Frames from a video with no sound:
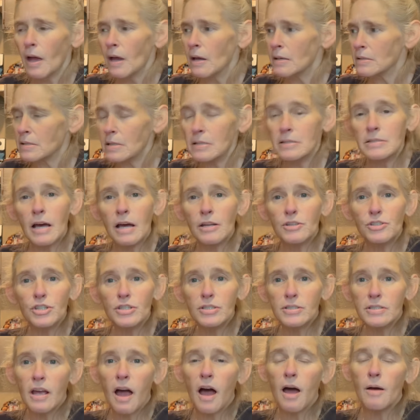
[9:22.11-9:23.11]
since I
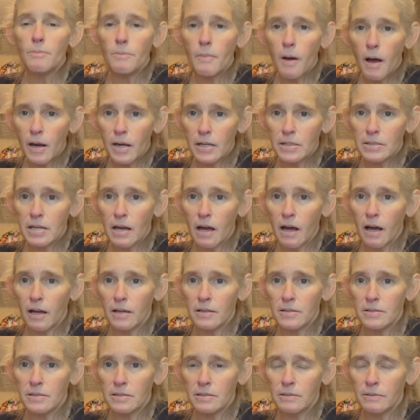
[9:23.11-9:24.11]
just got
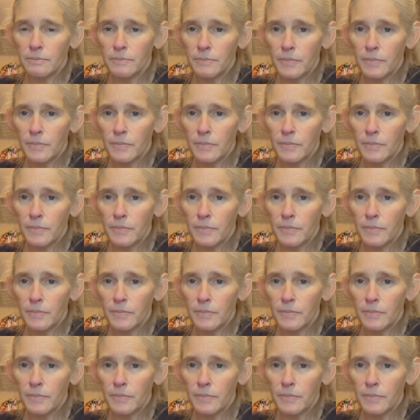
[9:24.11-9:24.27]
monetized.